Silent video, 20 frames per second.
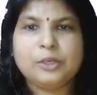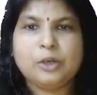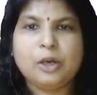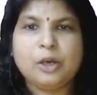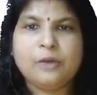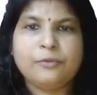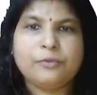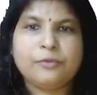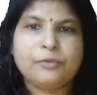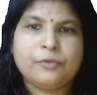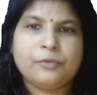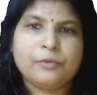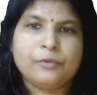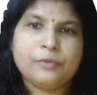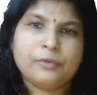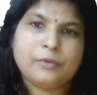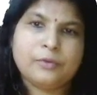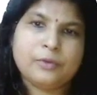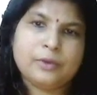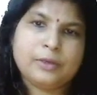of
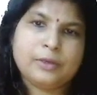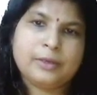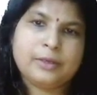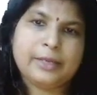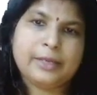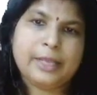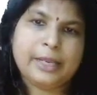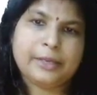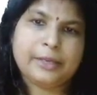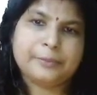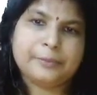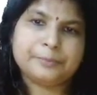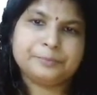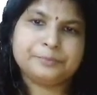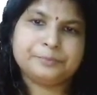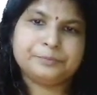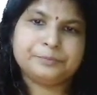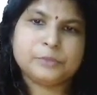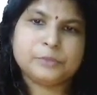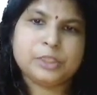train.
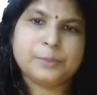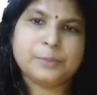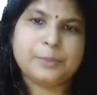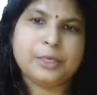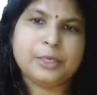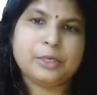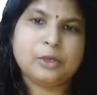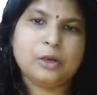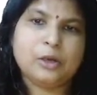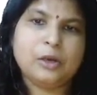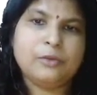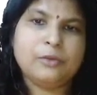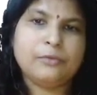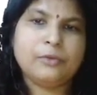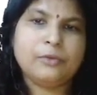Speed of